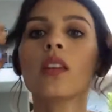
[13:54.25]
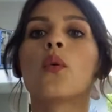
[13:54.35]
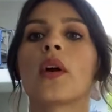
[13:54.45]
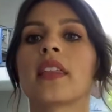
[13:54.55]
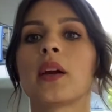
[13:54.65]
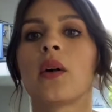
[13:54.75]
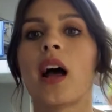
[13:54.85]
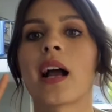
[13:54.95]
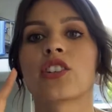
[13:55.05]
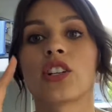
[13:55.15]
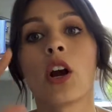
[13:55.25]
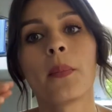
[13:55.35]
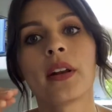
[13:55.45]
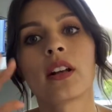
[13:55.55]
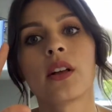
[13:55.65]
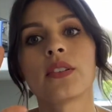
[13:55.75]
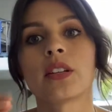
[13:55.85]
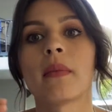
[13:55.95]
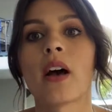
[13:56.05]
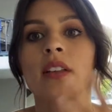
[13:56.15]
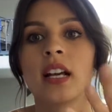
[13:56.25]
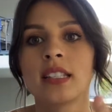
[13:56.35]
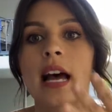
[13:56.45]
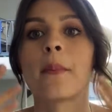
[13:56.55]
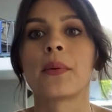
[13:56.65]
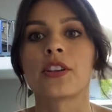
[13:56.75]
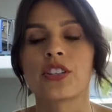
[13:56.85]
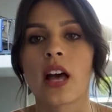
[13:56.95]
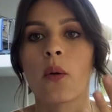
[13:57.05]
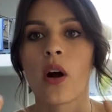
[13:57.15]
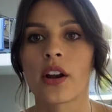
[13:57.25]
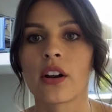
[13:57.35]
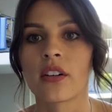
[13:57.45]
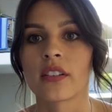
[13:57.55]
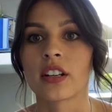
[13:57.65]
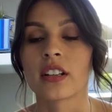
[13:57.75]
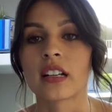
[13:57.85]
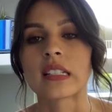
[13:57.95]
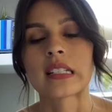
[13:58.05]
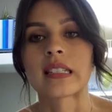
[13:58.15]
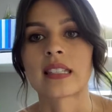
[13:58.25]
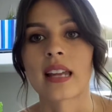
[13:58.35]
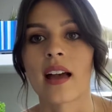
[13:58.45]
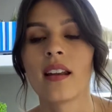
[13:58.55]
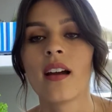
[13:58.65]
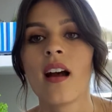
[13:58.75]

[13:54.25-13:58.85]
where they will actually open and close their mouth to help push that water over their gills instead.